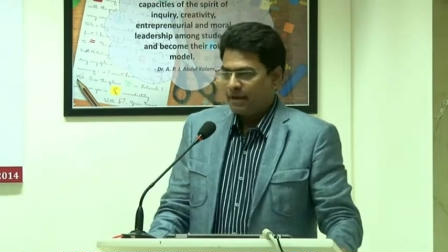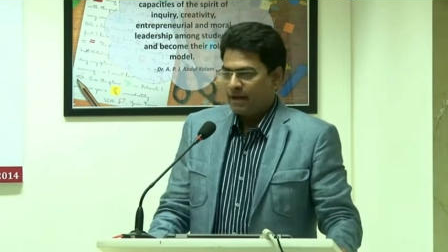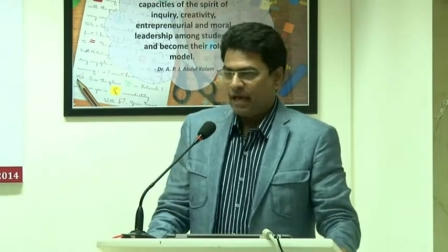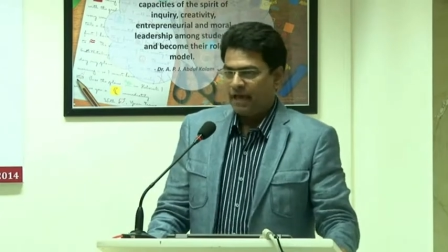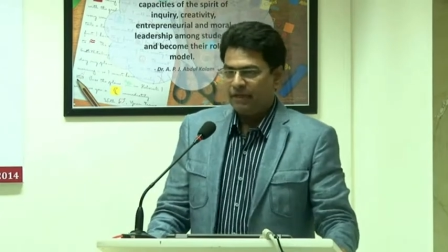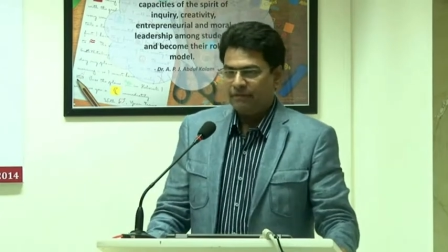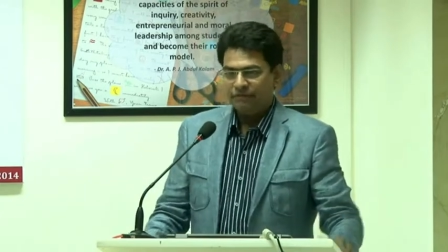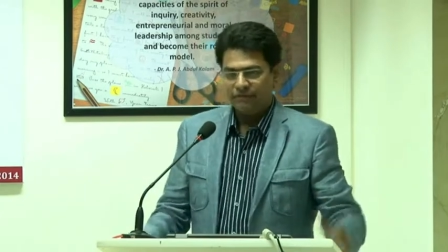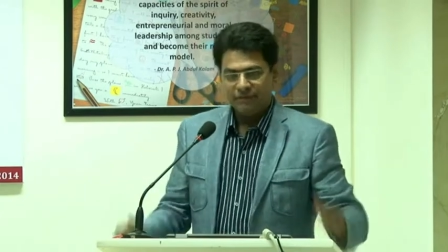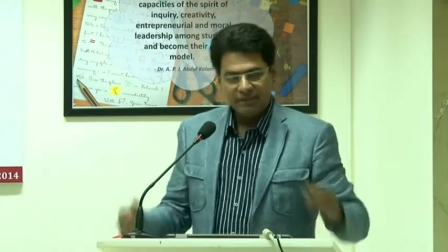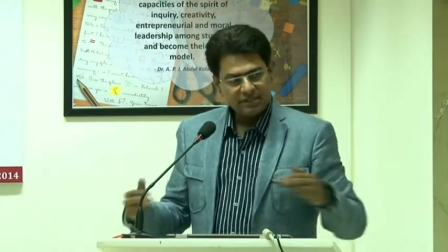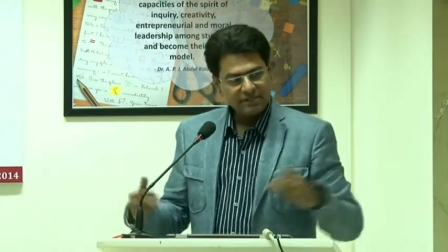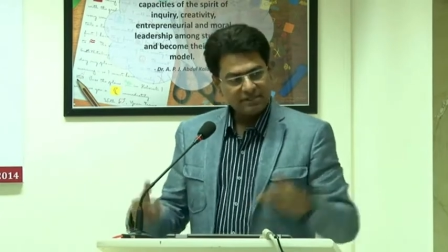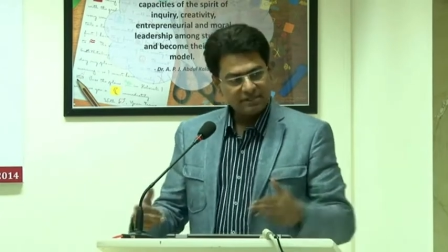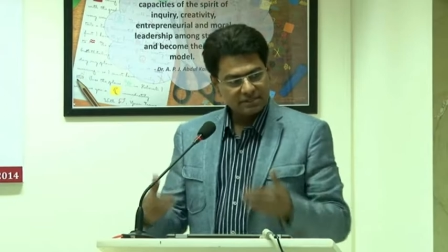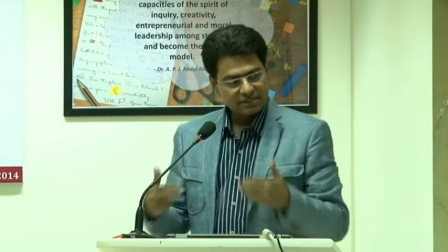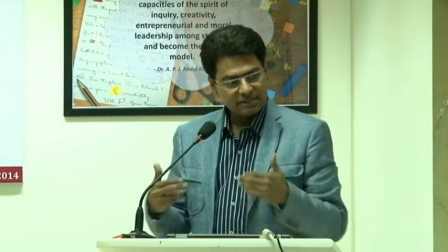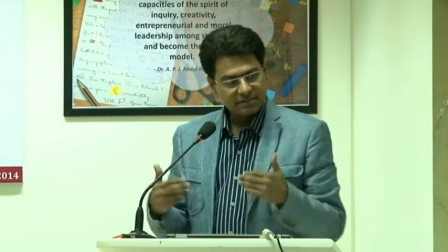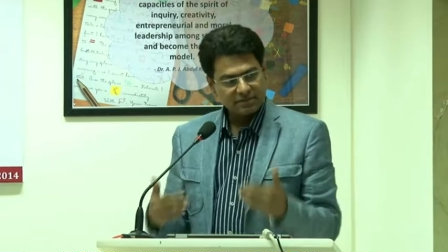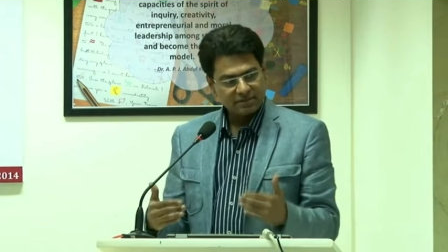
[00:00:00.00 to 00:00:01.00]
And
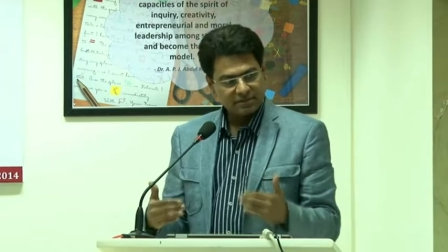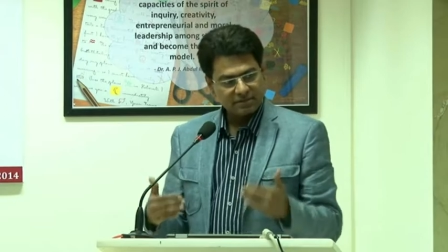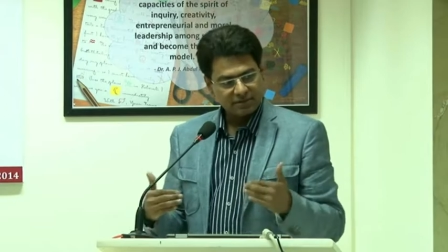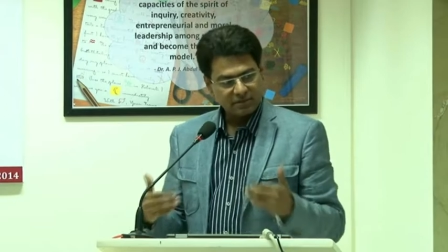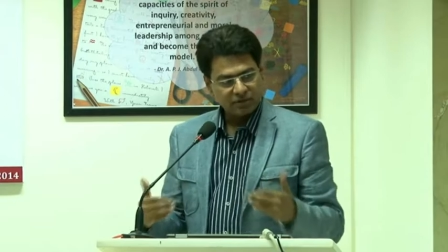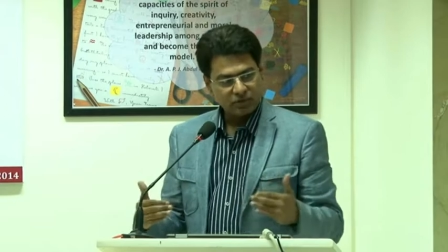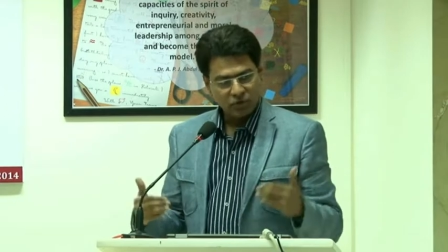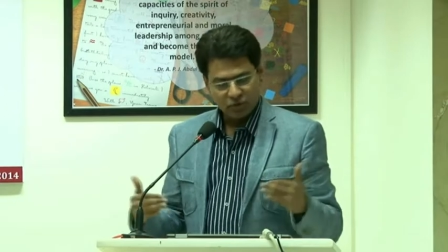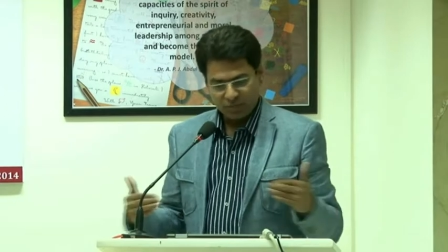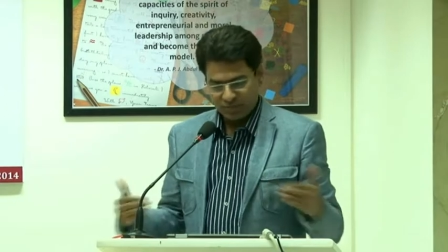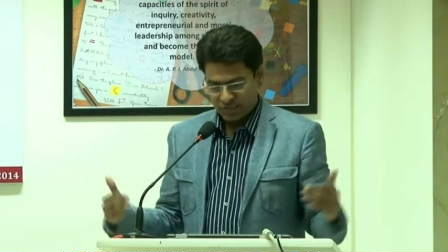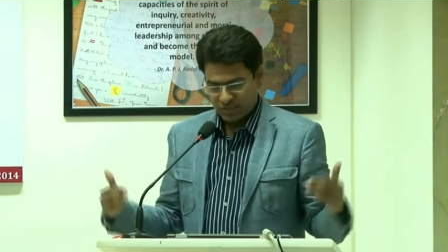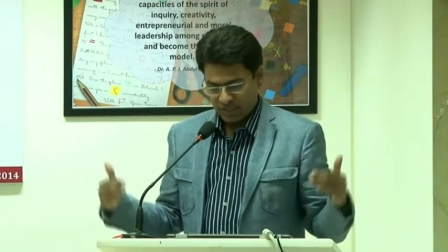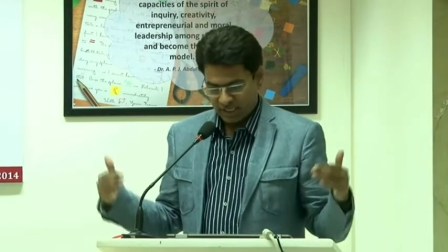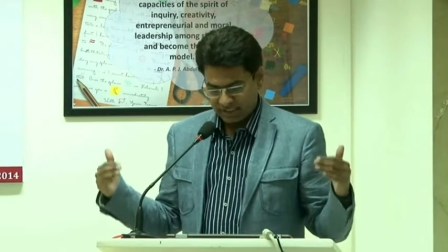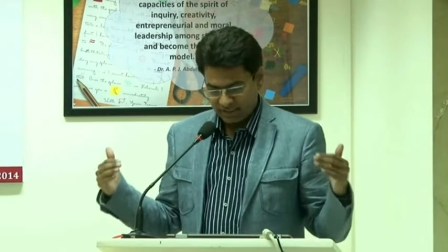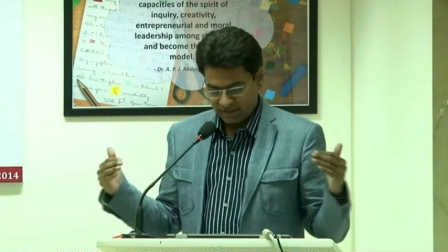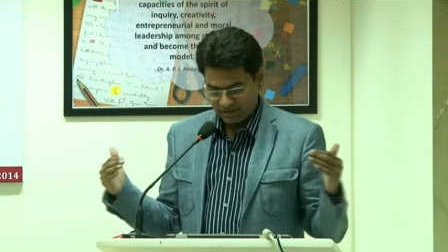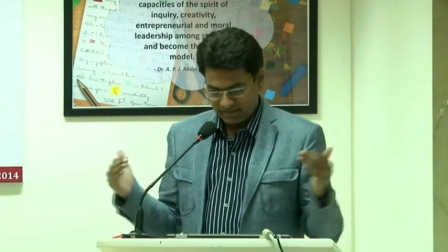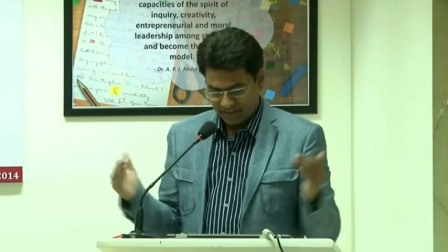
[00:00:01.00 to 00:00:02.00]
this group
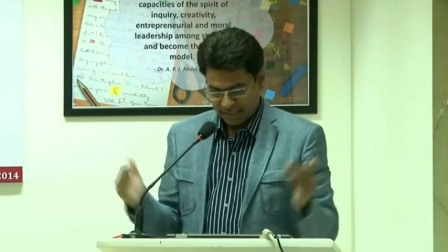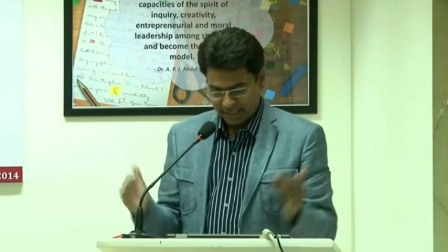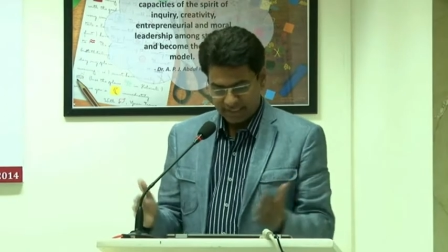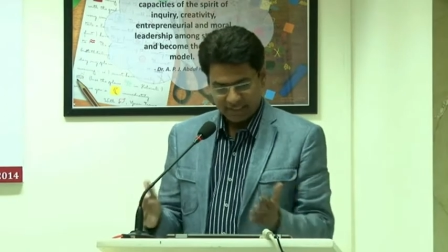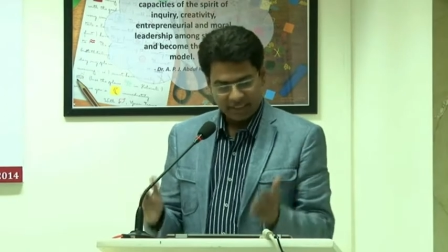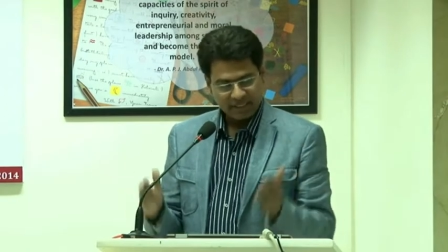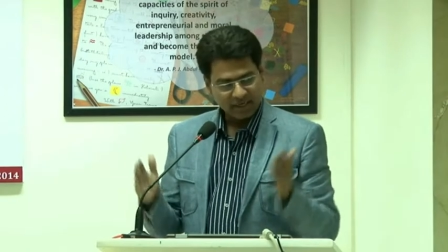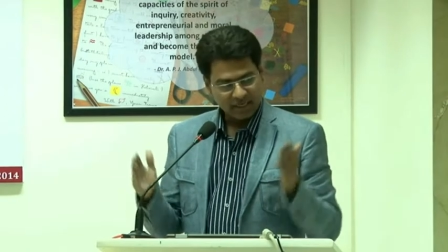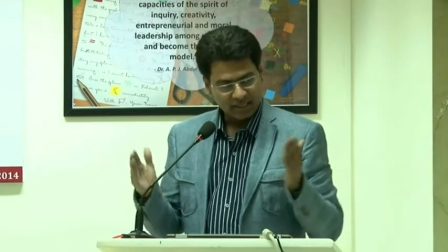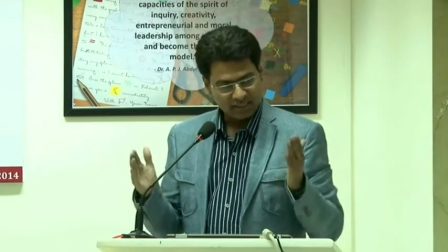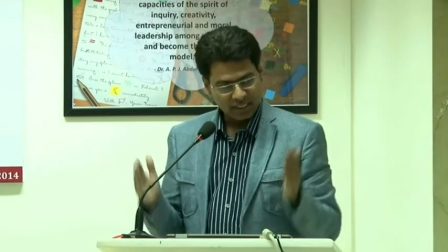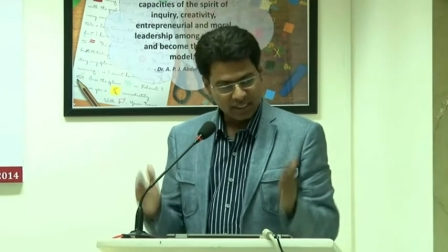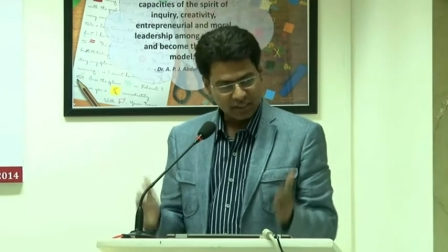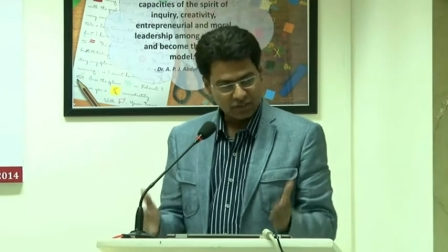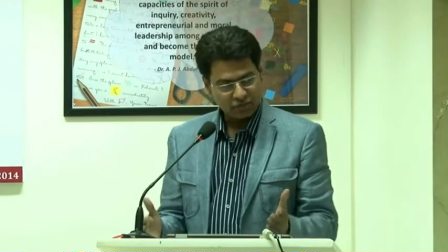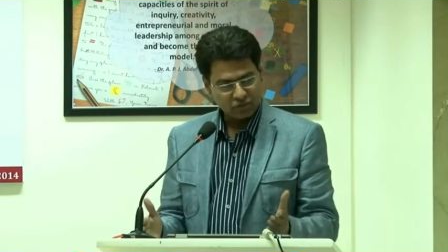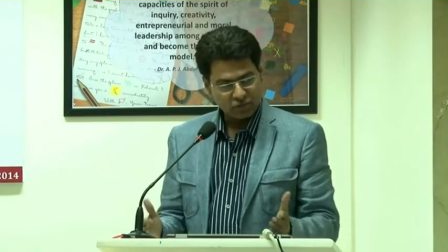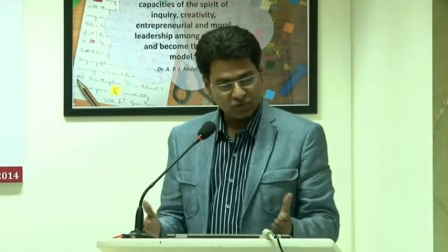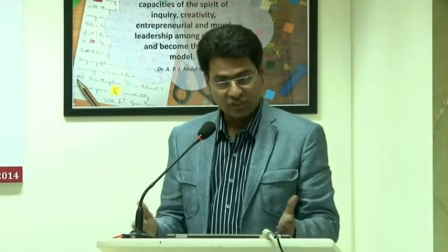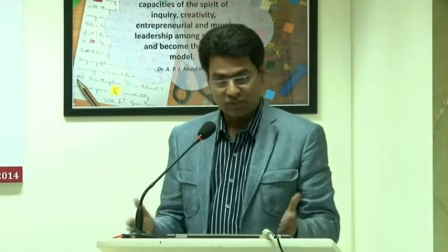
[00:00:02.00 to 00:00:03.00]
started fighting
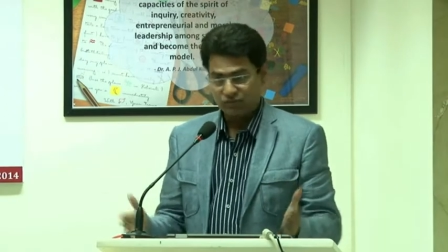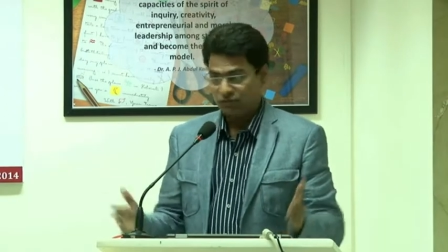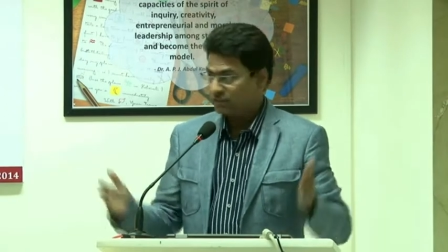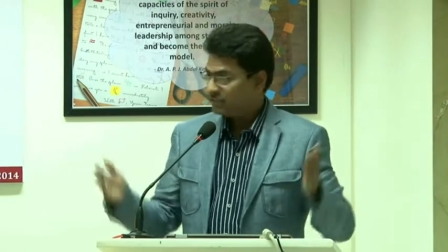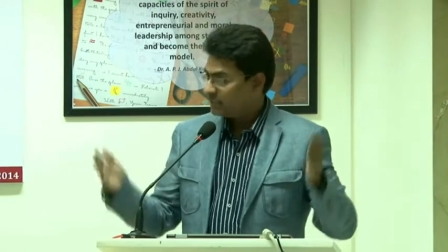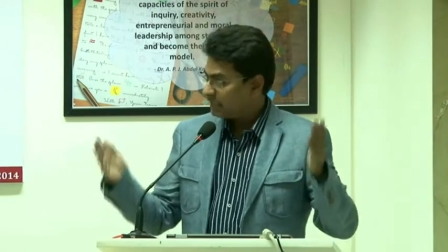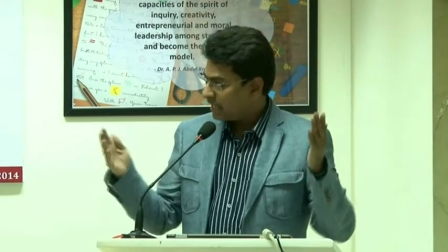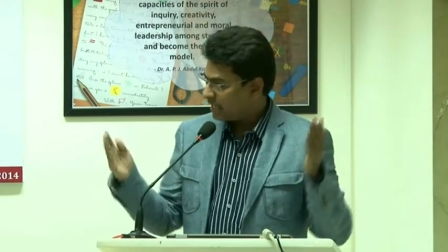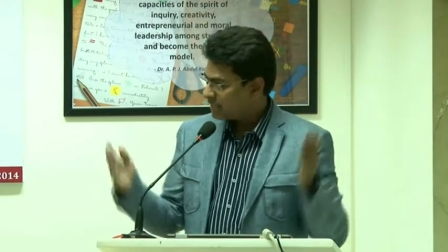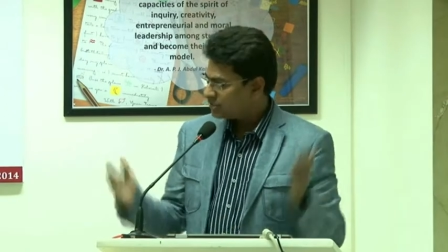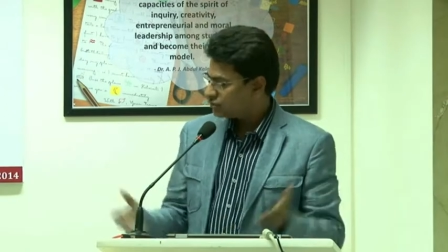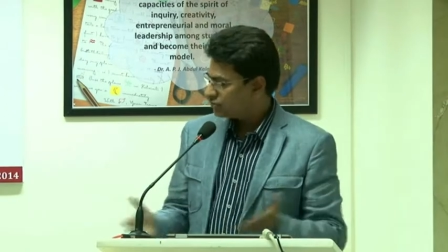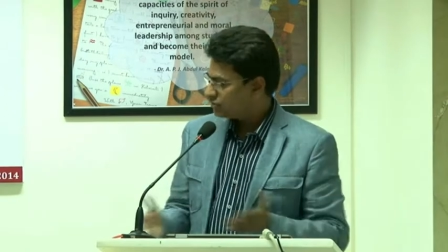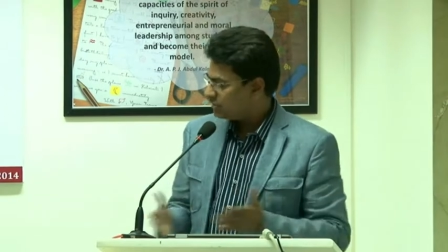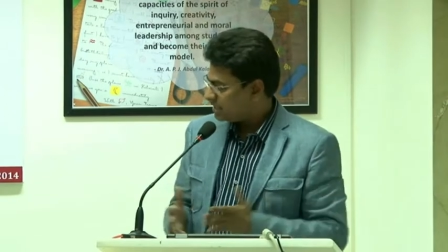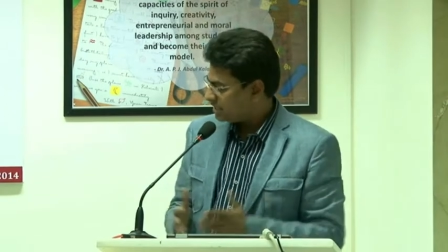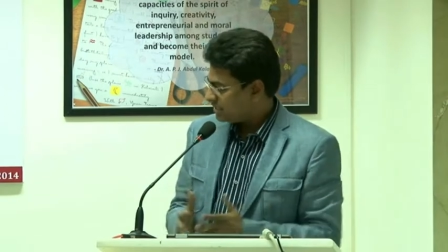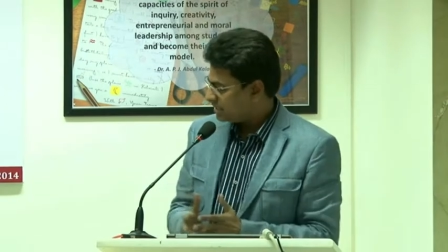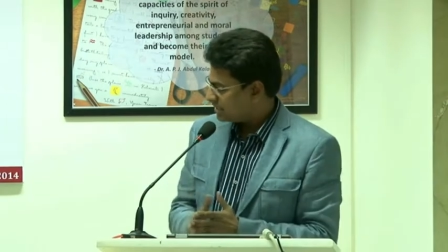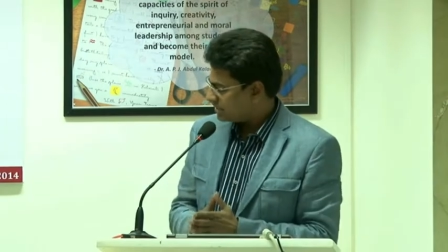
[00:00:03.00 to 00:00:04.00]
Assad's forces. For the last
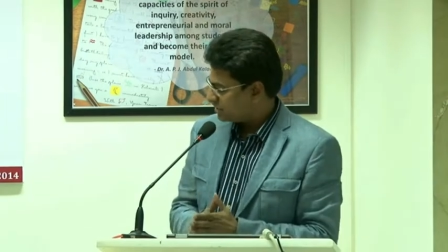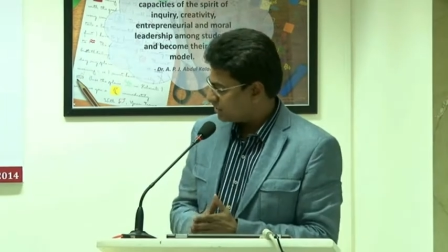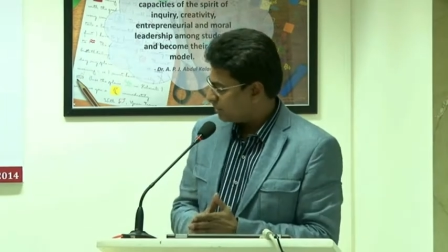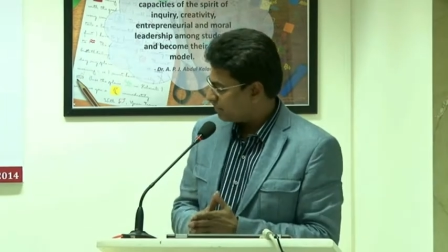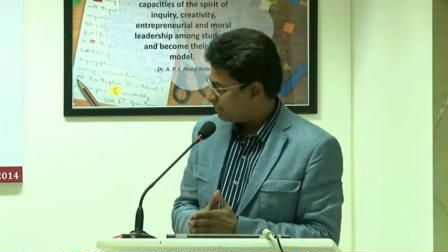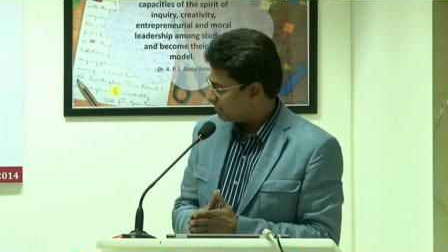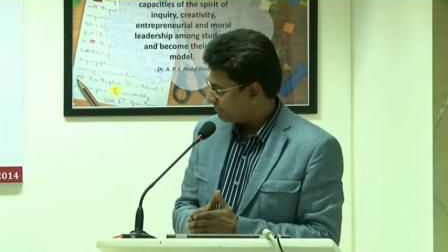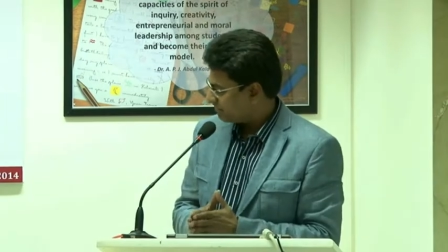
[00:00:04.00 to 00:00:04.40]
three years, they have been